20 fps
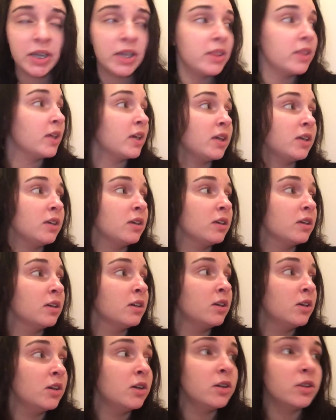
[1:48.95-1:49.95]
And
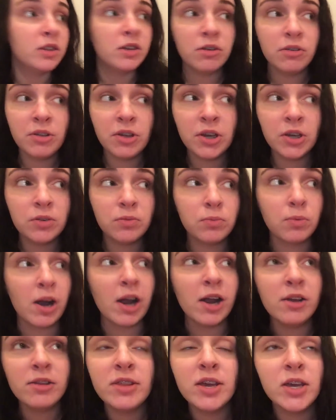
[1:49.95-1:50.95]
they were like,
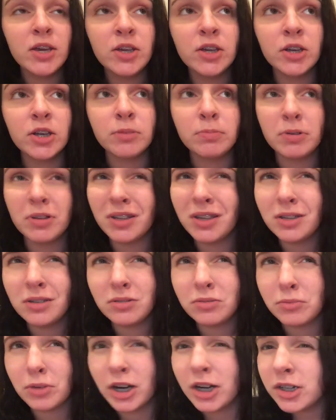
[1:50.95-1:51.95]
why are they here? But
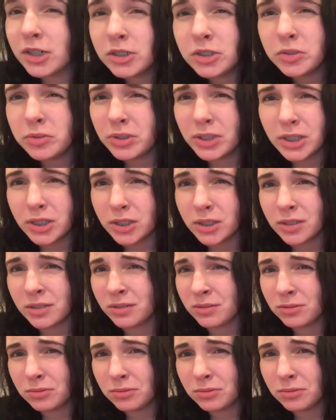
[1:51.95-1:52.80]
why are you here?